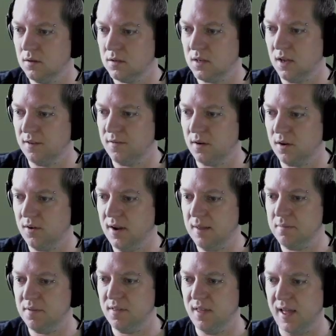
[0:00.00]
So if I
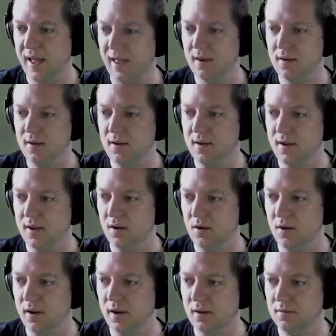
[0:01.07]
grab that and
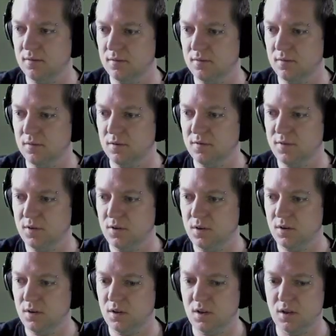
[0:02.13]
I
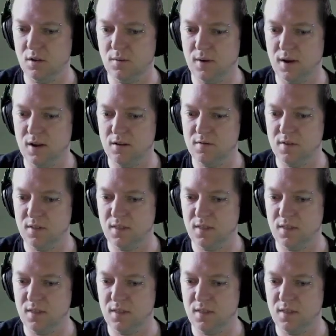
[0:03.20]
revert you over